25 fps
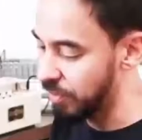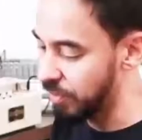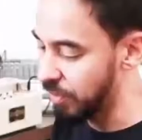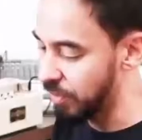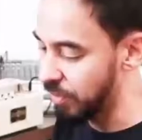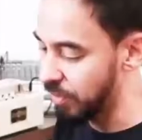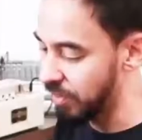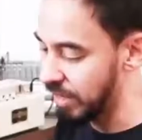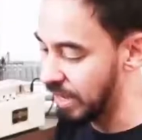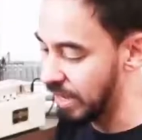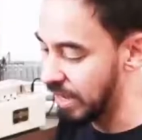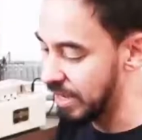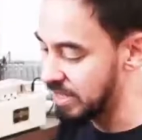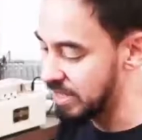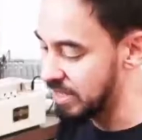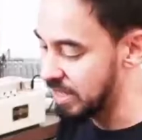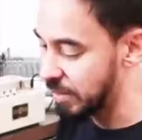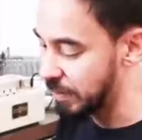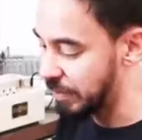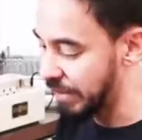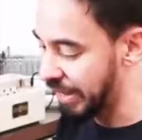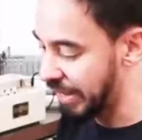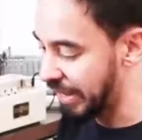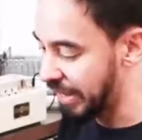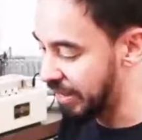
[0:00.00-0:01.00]
the guys in
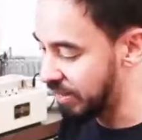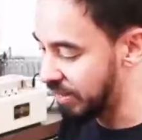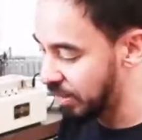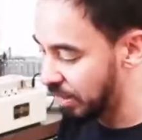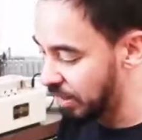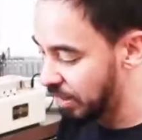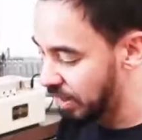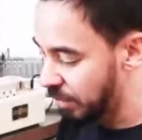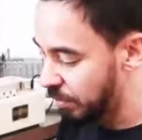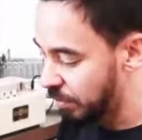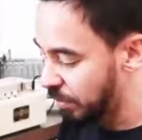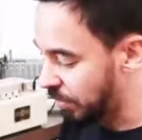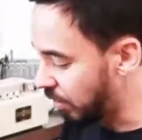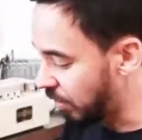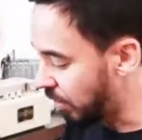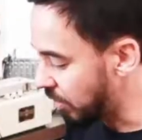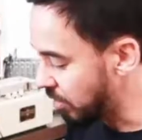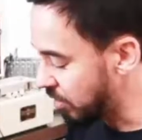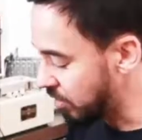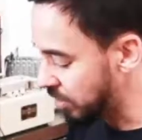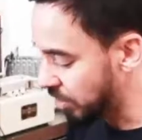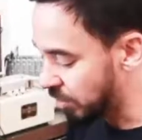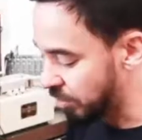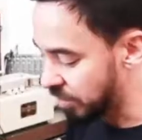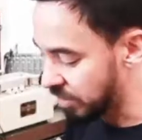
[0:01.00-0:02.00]
the band, but
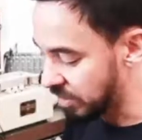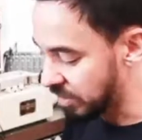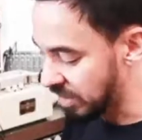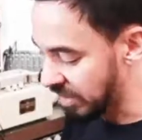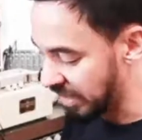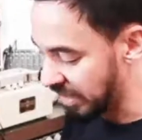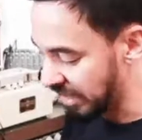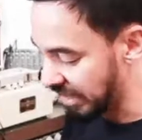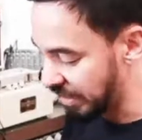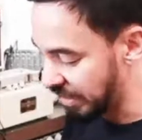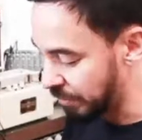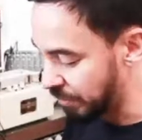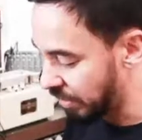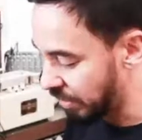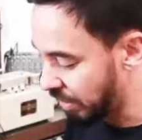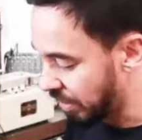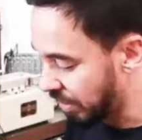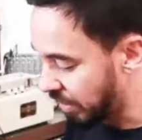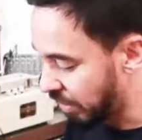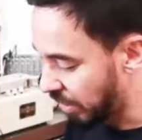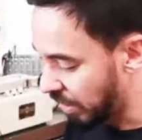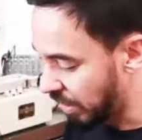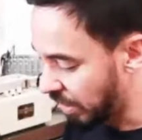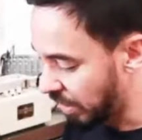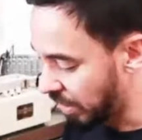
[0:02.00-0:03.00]
also the team.
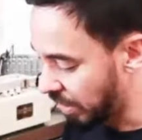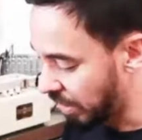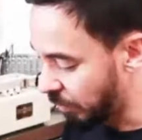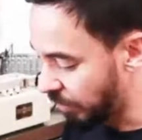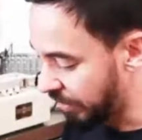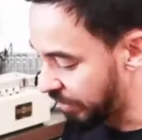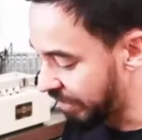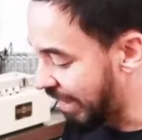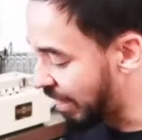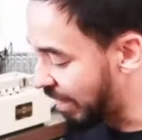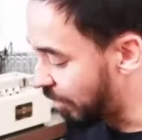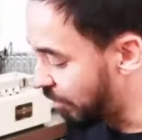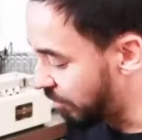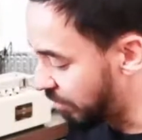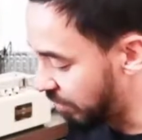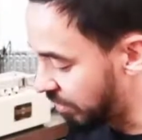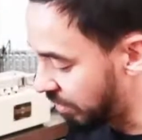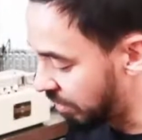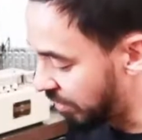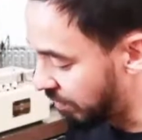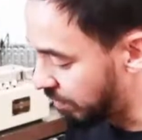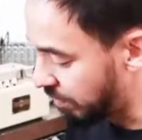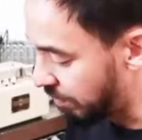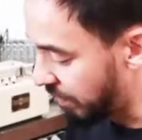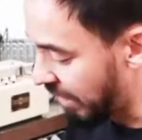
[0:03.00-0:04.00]
Without
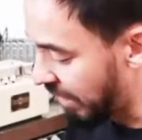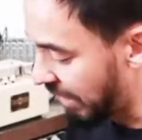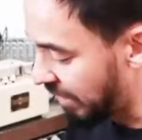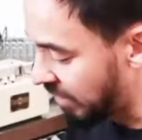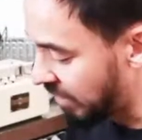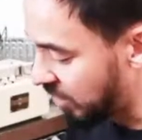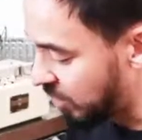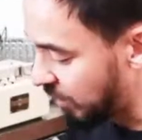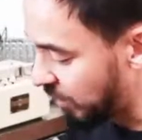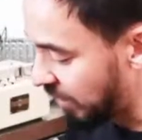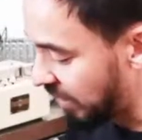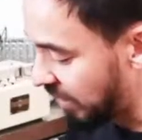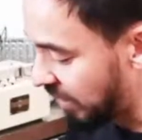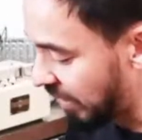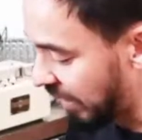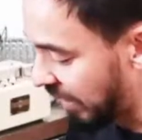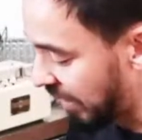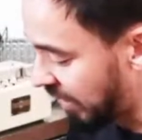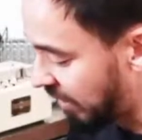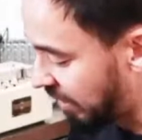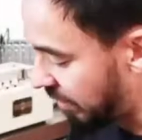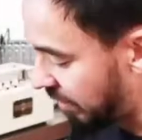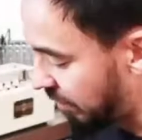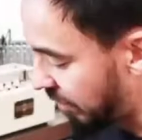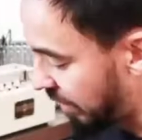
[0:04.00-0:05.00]
the management
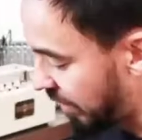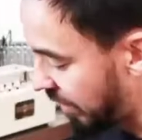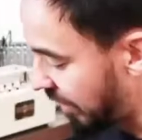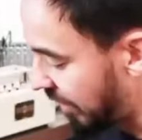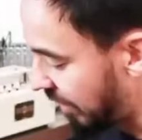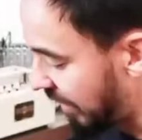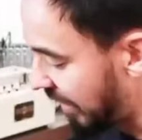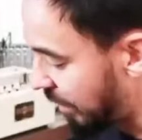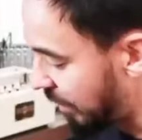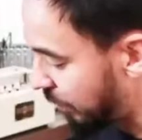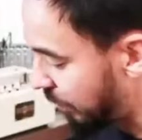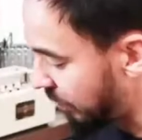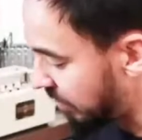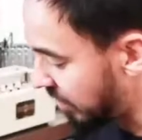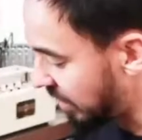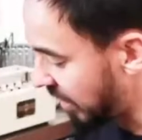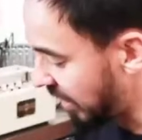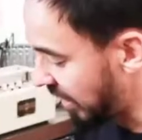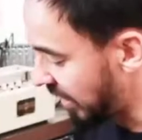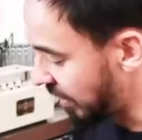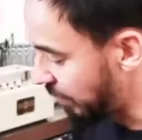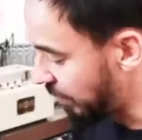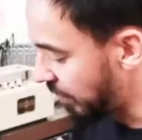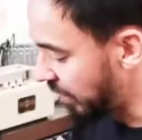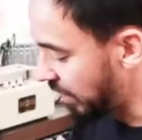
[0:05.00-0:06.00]
and label
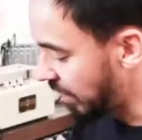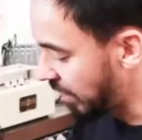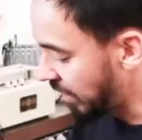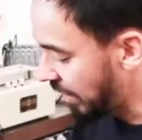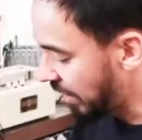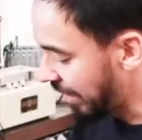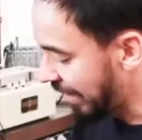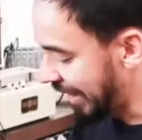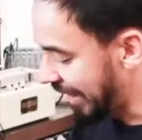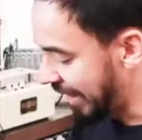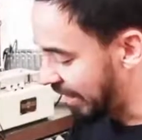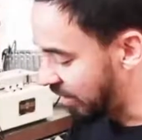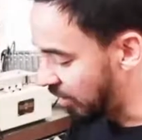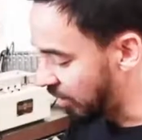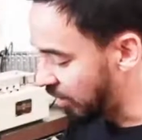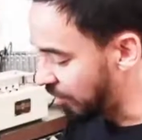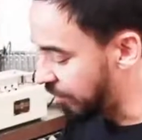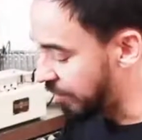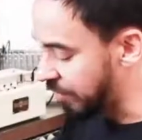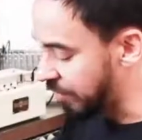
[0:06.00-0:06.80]
team and our